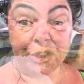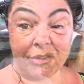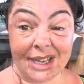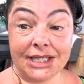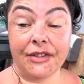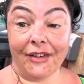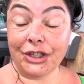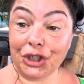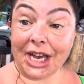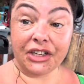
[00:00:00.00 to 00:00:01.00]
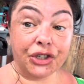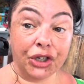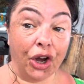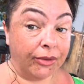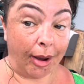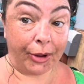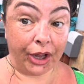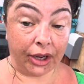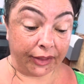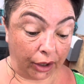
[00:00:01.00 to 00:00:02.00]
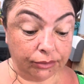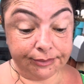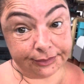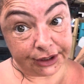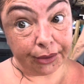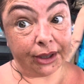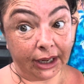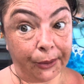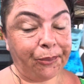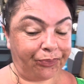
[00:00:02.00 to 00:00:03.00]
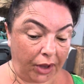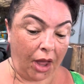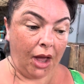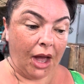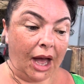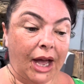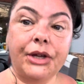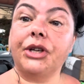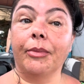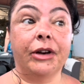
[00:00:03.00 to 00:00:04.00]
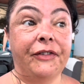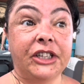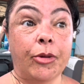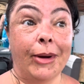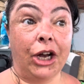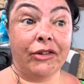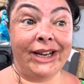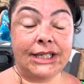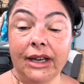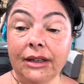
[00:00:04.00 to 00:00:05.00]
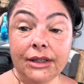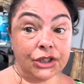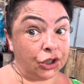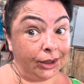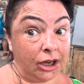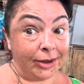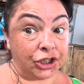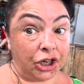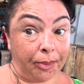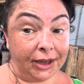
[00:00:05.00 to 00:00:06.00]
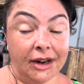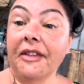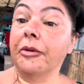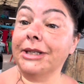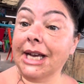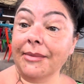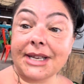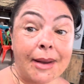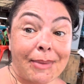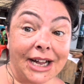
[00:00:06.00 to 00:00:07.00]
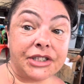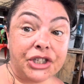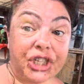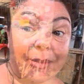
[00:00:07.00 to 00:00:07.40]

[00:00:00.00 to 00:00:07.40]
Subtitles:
rest of the vegetation on my burger though, so you know. So I'm going to finish my margarita, do a little bit of shopping, and then it'll be time to head back to the ship.